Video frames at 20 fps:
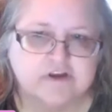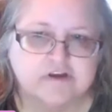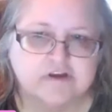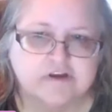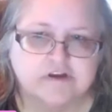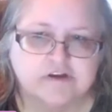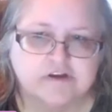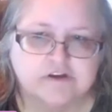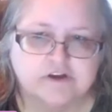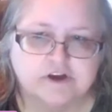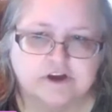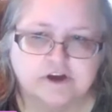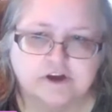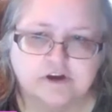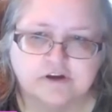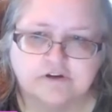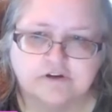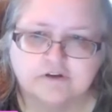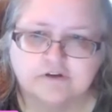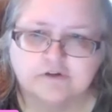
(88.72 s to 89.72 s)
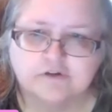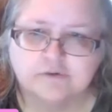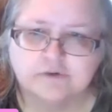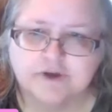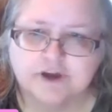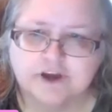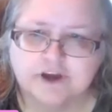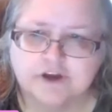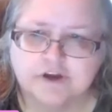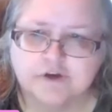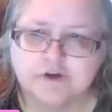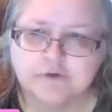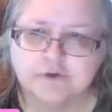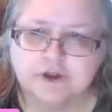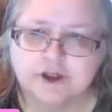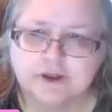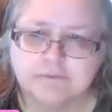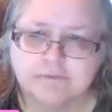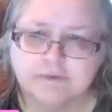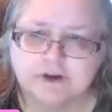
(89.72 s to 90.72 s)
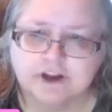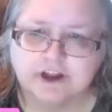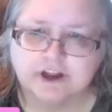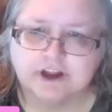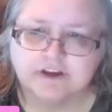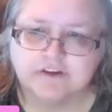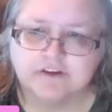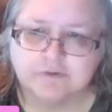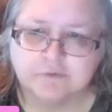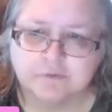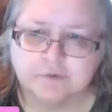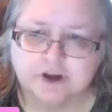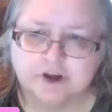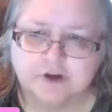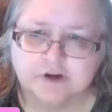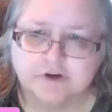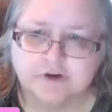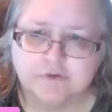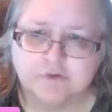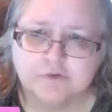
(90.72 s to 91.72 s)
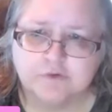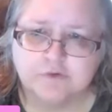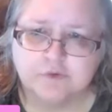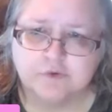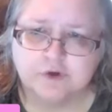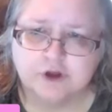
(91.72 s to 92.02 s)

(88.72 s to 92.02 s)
Share screen, application window.